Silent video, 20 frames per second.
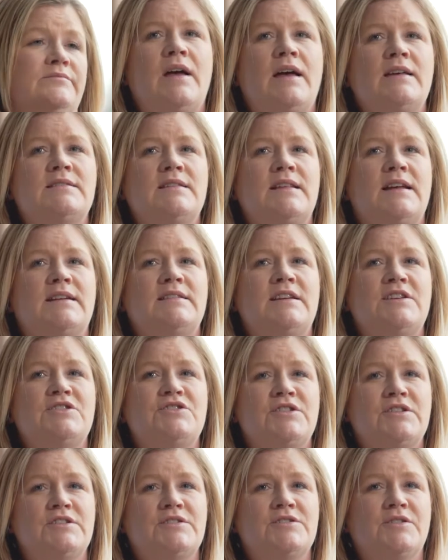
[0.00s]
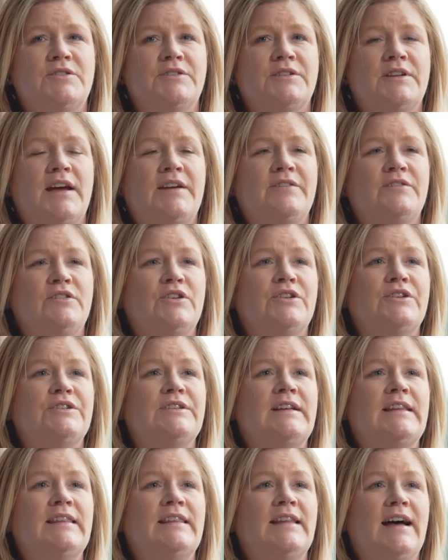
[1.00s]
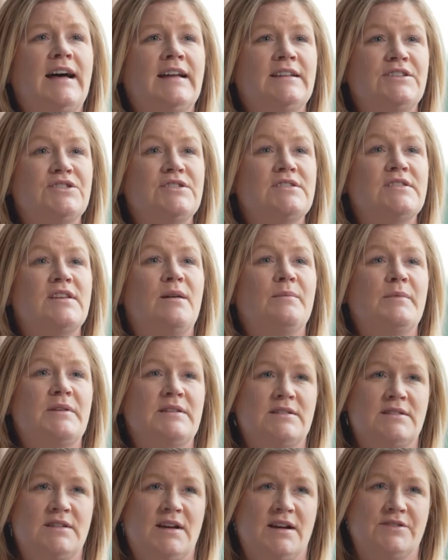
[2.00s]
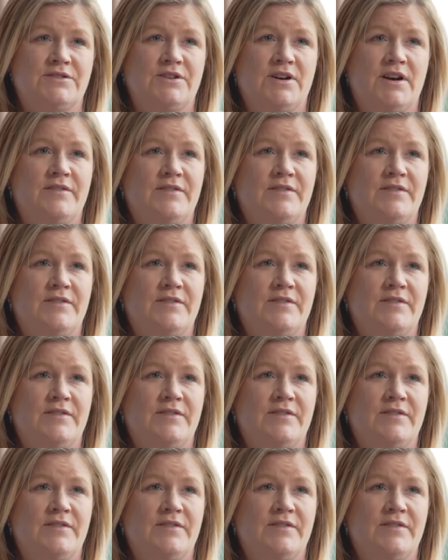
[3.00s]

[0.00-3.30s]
As a lactation consultant, I've learned a lot just coming to Dr.